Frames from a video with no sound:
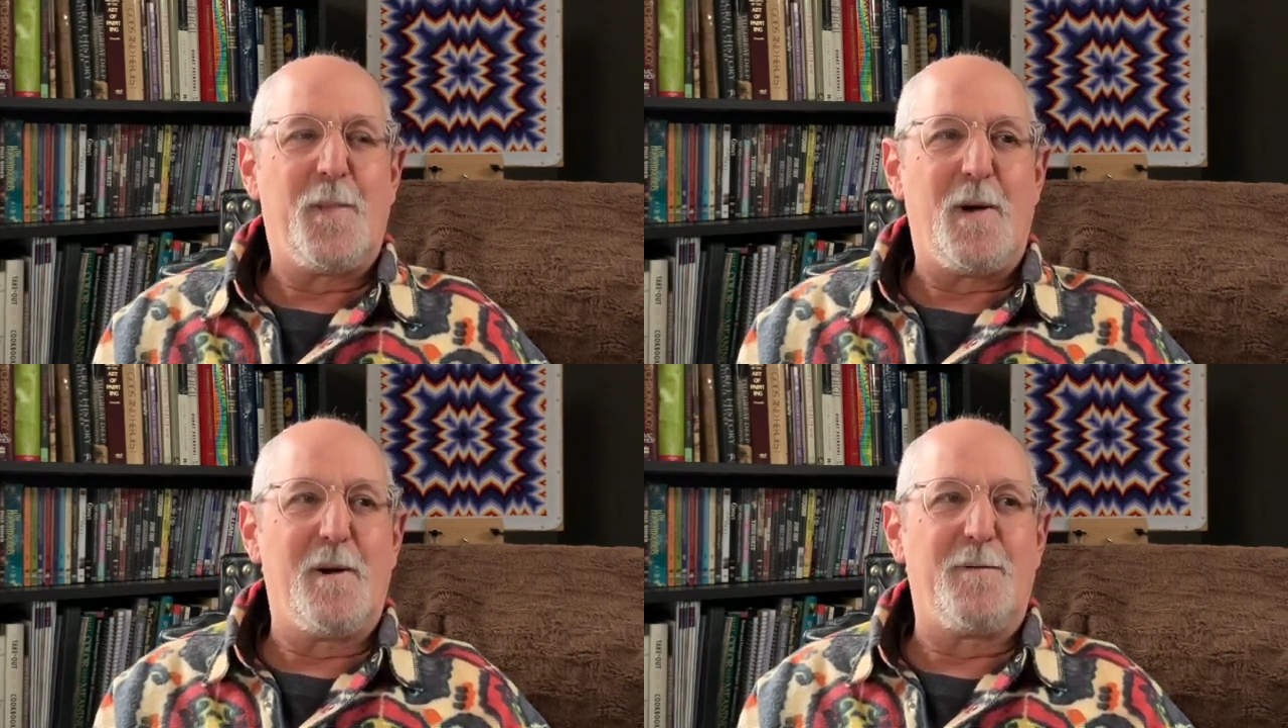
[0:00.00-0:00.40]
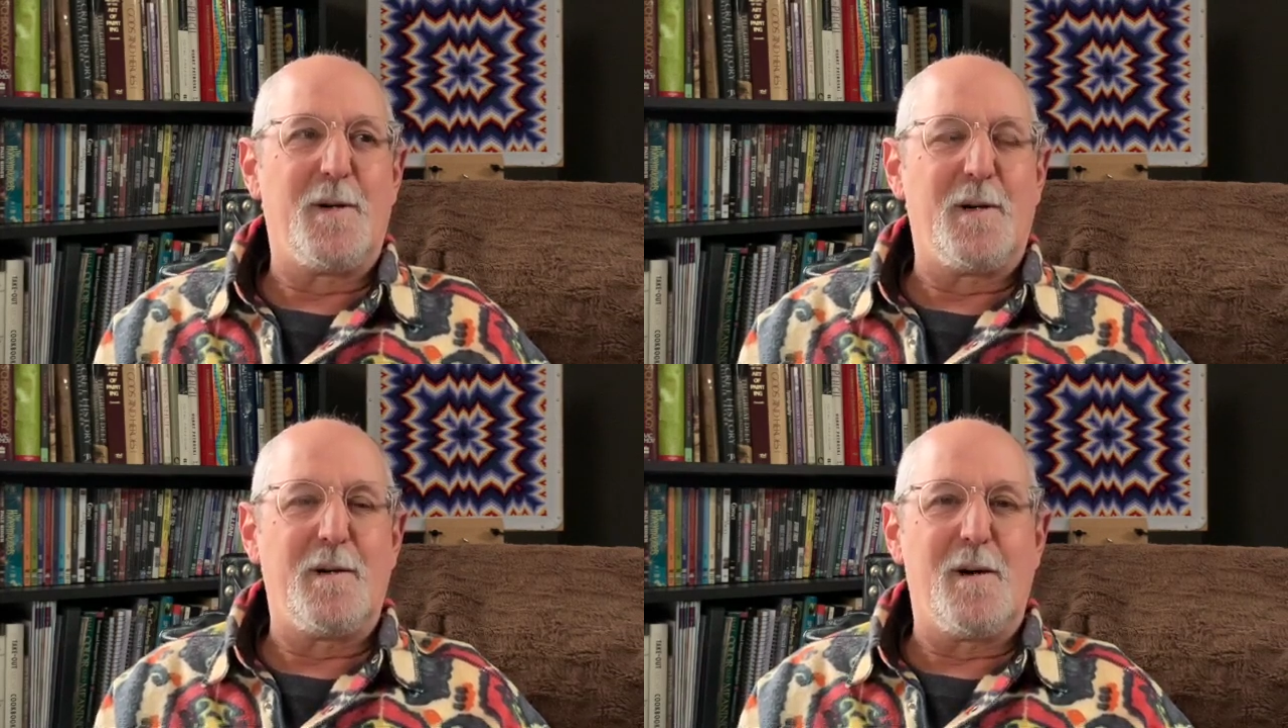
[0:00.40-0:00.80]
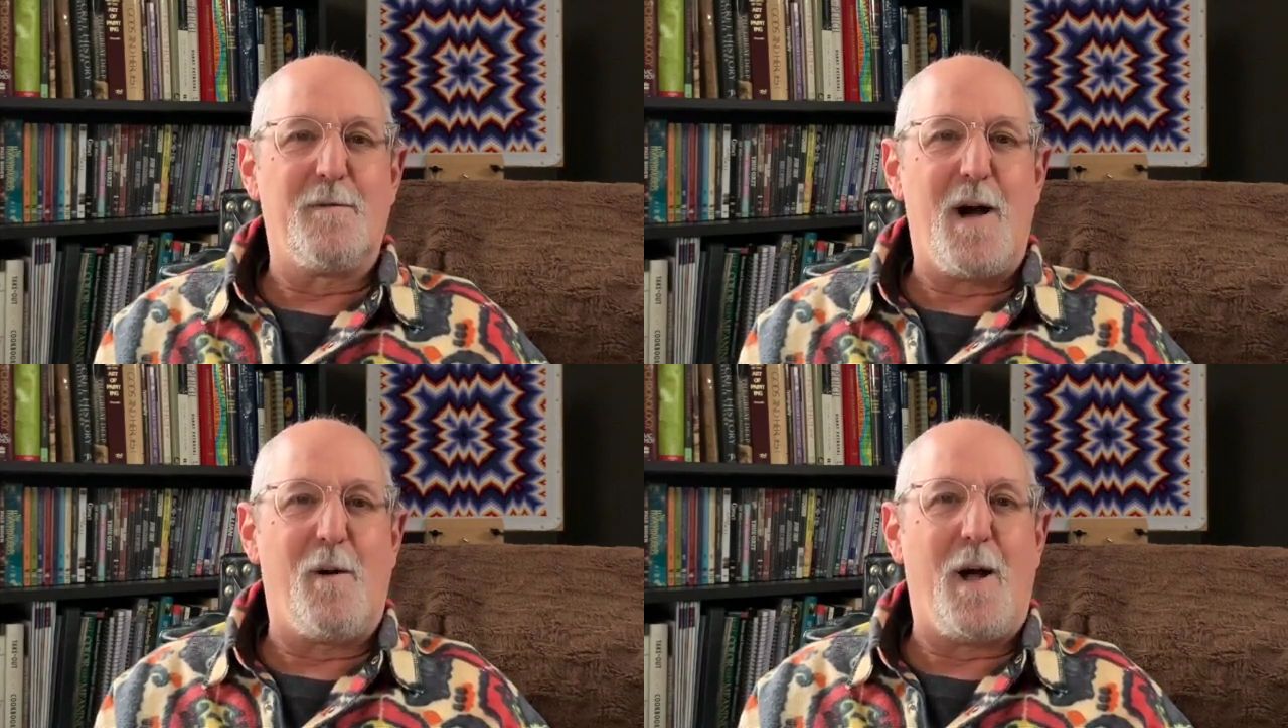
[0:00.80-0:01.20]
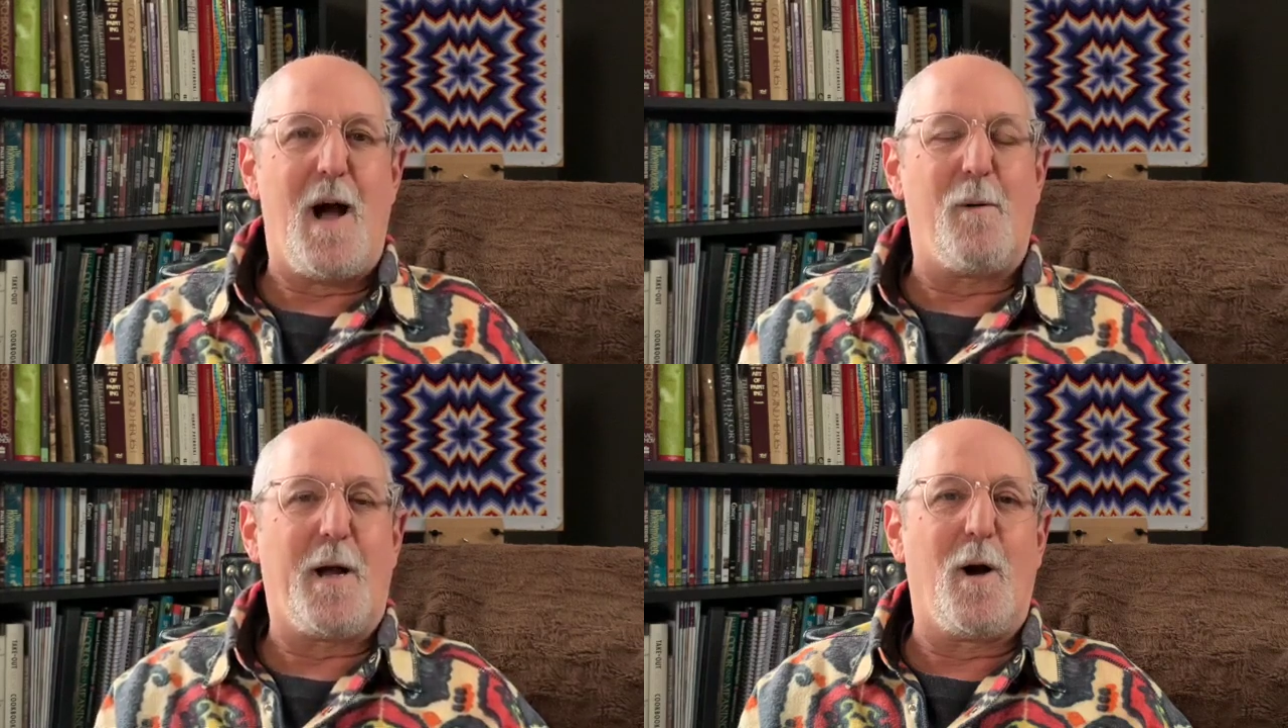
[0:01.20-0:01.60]
of how
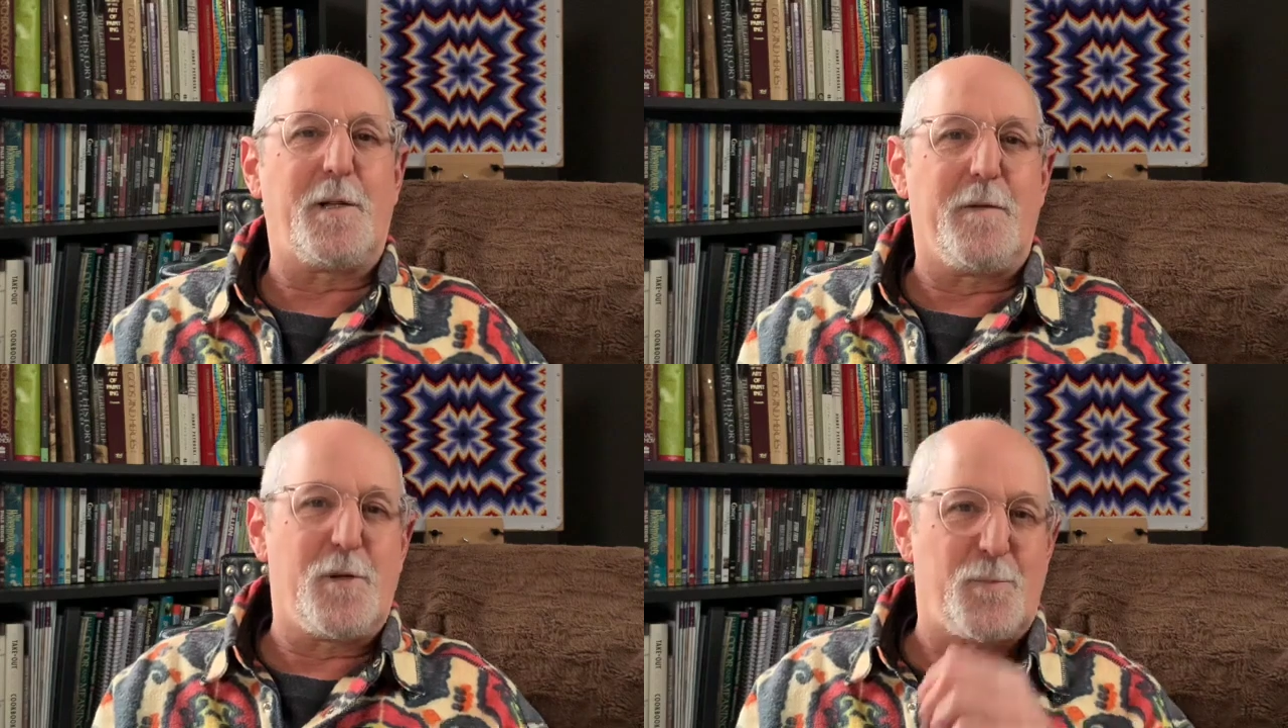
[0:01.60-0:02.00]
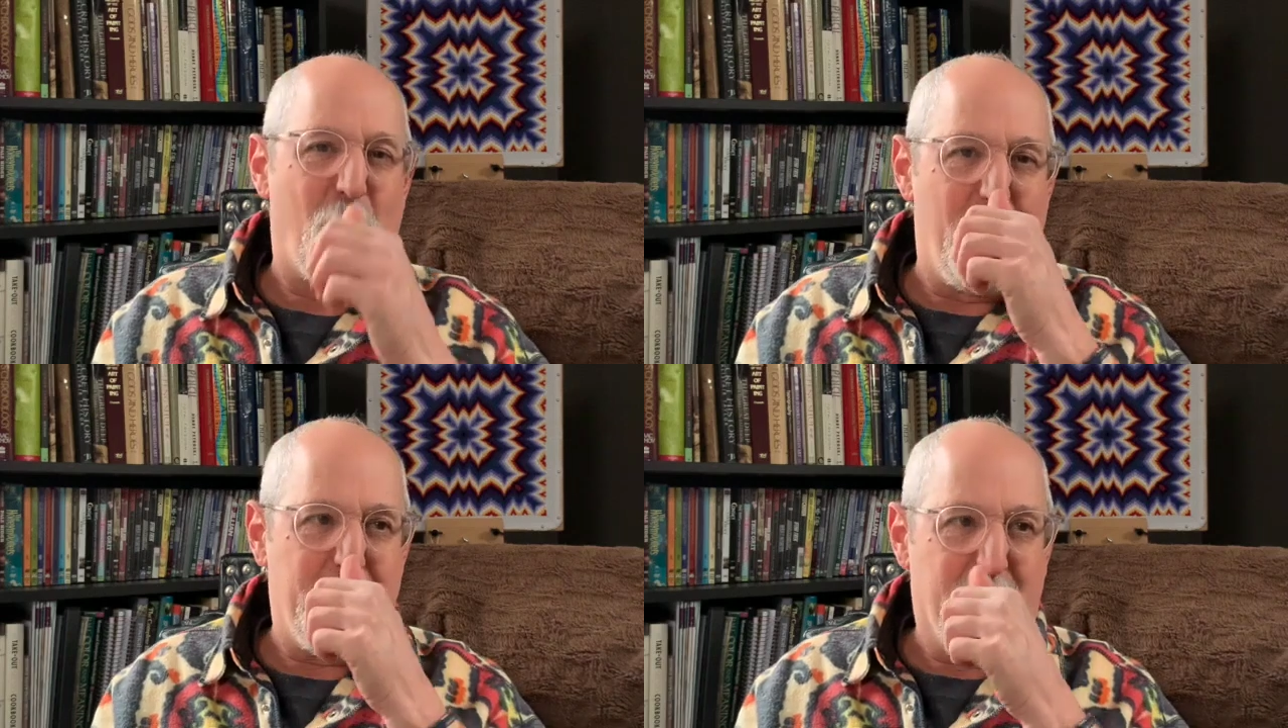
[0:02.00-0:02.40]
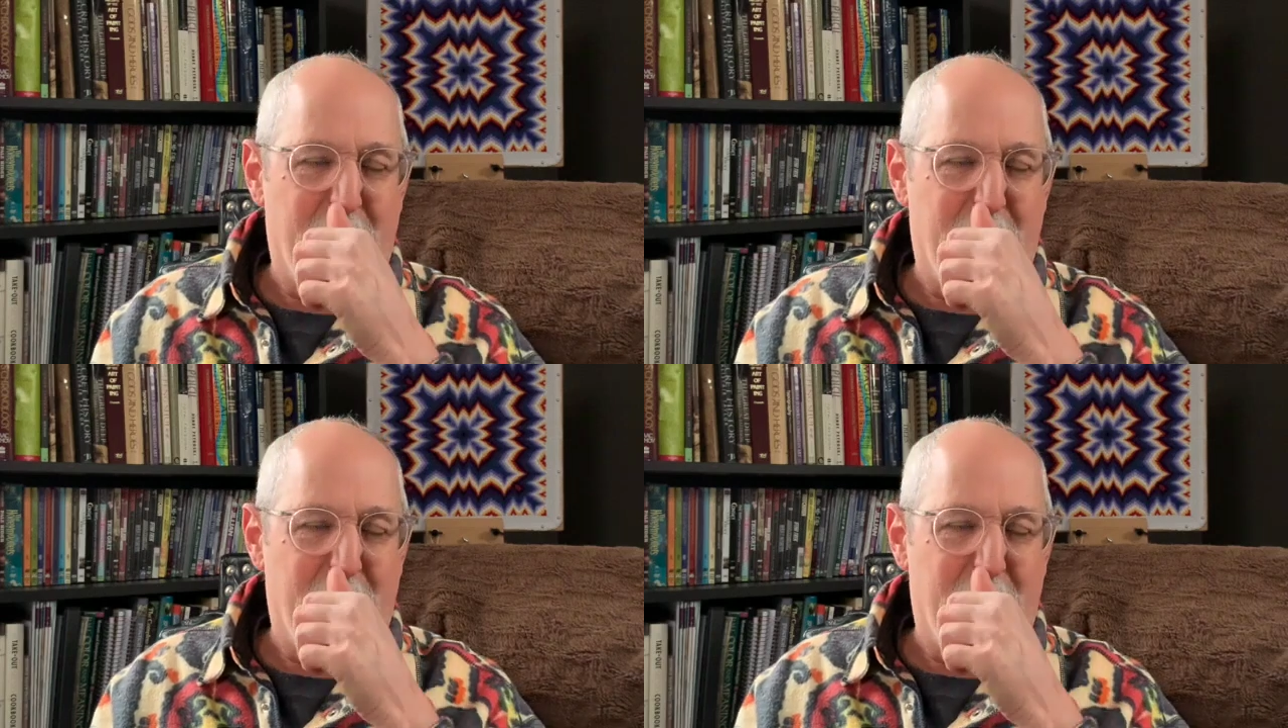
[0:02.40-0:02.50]
I got to this point.